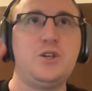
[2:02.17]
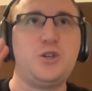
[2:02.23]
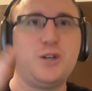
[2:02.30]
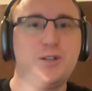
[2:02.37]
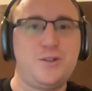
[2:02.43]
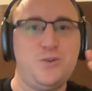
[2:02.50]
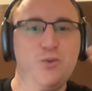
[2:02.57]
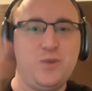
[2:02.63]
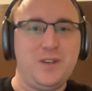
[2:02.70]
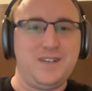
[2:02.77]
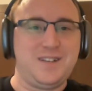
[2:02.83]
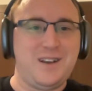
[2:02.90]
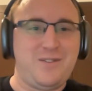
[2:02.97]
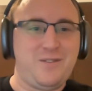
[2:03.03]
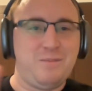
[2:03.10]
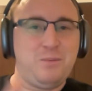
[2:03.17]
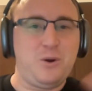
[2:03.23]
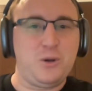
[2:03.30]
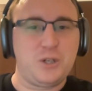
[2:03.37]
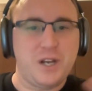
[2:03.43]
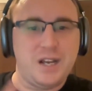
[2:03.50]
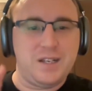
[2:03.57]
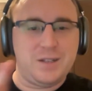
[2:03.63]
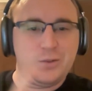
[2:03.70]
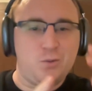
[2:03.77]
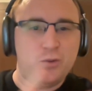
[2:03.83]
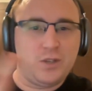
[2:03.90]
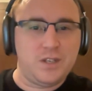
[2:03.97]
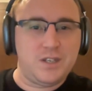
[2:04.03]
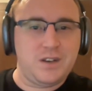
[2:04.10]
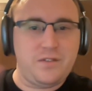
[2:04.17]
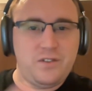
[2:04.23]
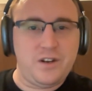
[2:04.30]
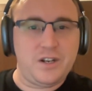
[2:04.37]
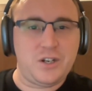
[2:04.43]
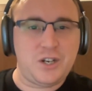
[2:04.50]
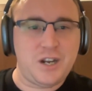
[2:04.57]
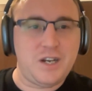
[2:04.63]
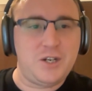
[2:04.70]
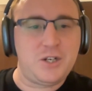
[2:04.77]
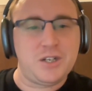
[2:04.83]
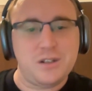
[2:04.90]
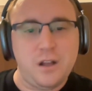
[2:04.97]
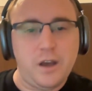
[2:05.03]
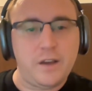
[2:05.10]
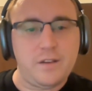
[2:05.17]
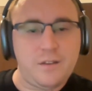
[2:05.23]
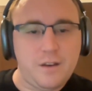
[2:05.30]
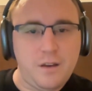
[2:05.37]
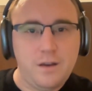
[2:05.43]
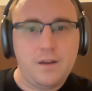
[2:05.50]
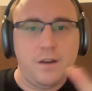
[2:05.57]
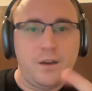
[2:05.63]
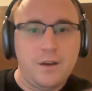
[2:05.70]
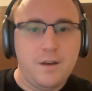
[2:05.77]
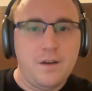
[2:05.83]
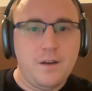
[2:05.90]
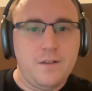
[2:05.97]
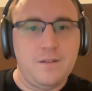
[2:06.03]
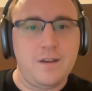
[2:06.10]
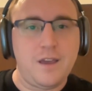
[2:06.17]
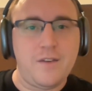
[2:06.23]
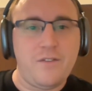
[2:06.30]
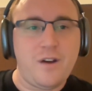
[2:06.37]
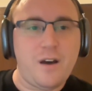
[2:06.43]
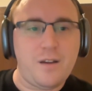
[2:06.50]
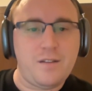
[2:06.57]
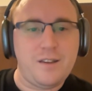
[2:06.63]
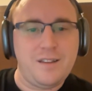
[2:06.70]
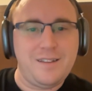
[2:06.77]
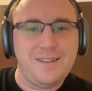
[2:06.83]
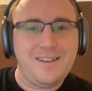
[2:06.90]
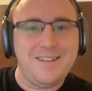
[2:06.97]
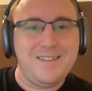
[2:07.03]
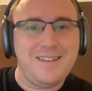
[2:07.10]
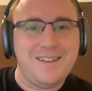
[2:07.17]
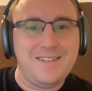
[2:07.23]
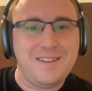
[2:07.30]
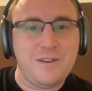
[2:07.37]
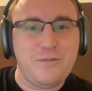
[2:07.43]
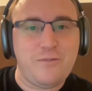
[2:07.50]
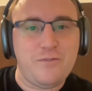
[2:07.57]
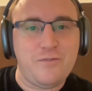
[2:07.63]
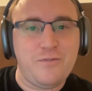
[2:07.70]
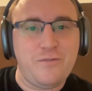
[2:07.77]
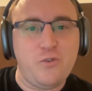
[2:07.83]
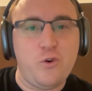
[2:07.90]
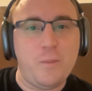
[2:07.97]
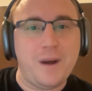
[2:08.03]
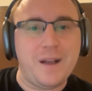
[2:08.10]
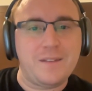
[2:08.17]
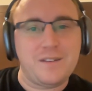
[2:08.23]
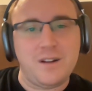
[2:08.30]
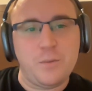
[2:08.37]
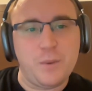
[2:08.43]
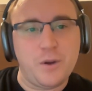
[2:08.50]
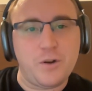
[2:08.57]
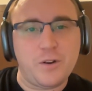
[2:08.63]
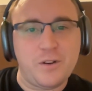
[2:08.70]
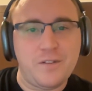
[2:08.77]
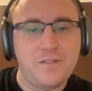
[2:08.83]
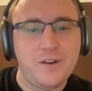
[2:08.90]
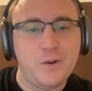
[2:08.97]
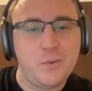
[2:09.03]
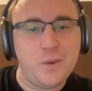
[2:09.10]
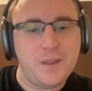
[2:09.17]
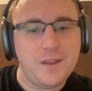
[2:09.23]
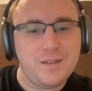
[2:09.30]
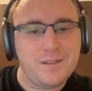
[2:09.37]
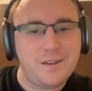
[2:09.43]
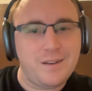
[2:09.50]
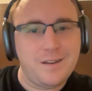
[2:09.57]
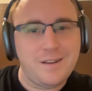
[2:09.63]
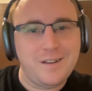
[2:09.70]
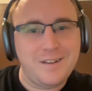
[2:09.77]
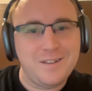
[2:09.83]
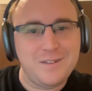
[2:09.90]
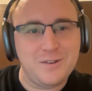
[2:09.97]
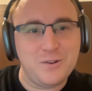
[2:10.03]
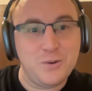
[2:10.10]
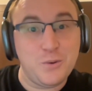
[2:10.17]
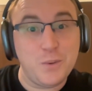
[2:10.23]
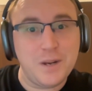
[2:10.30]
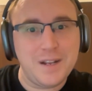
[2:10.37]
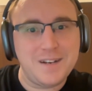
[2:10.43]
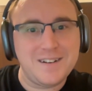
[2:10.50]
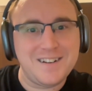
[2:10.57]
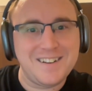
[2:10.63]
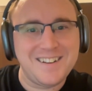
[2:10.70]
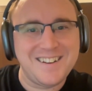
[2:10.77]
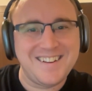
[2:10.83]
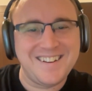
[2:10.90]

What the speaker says: It's just all these different blockchains and all these different exchanges like to give it us in different formats, and then we've got to fiddle with it to do what we need.